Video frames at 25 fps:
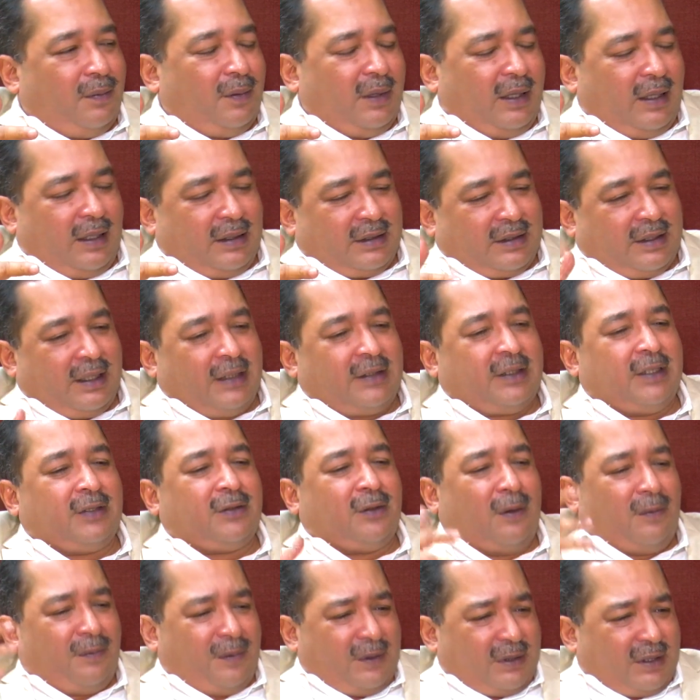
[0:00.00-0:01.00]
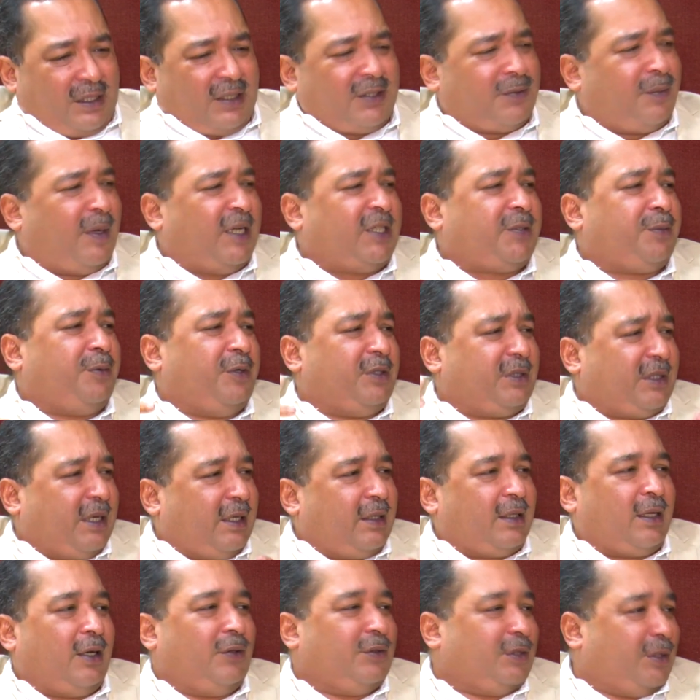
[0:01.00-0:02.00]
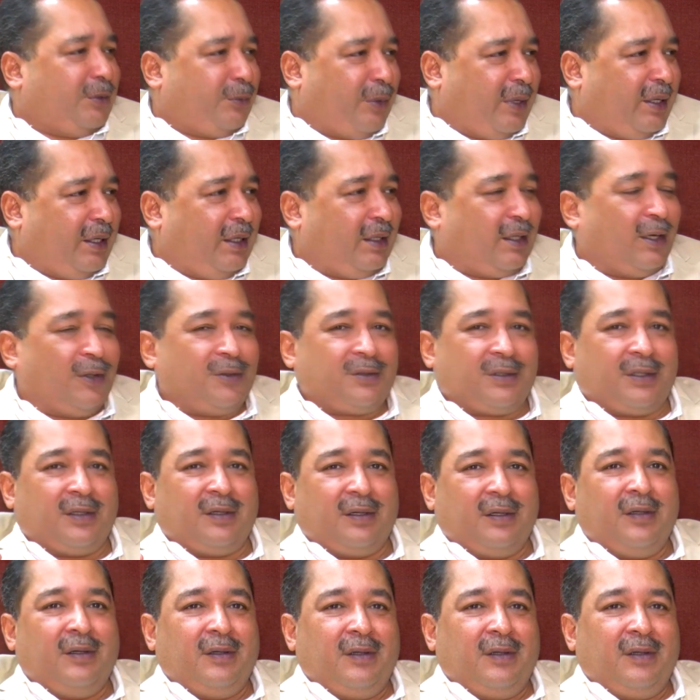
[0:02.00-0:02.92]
estates, it's obviously it's much more, it's 10,000, 20,000.